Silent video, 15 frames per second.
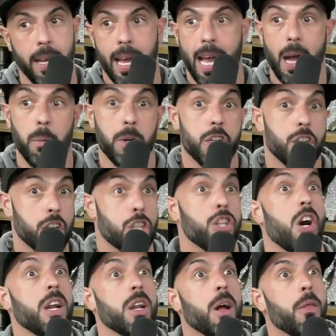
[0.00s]
And we just
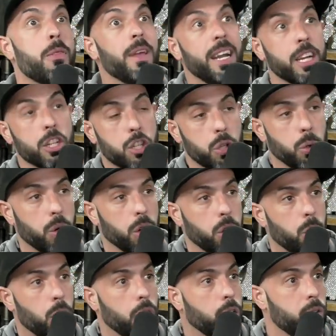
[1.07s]
started a theater tour
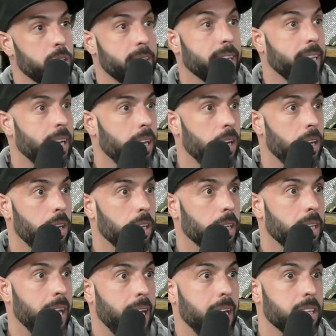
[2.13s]
called Chrissy
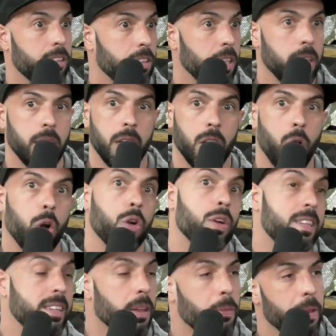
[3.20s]
Chaos or
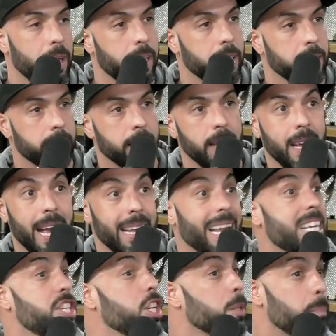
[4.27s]
Chrissy Theaters. And
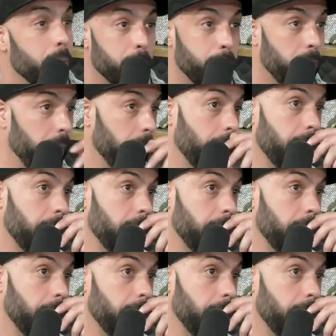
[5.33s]
that shit's been fun.